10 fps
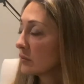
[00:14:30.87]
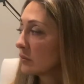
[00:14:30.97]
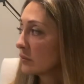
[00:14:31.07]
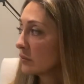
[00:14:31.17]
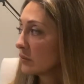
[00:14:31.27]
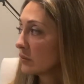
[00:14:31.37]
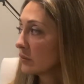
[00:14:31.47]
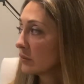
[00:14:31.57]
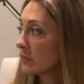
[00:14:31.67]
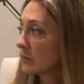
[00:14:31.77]

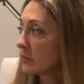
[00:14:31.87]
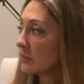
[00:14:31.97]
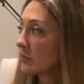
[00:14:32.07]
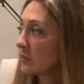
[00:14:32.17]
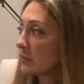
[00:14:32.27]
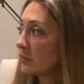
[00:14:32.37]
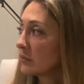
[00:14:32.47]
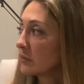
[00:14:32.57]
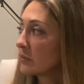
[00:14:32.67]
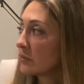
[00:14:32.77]

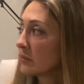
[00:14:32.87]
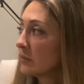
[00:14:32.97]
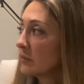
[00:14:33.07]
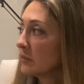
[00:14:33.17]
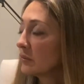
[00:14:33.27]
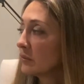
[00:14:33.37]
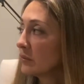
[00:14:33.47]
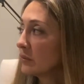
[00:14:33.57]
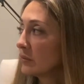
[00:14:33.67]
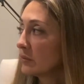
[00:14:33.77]

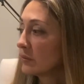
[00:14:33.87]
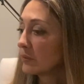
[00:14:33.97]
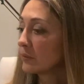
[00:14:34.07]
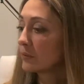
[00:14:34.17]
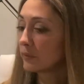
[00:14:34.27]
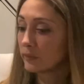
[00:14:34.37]
[no speech]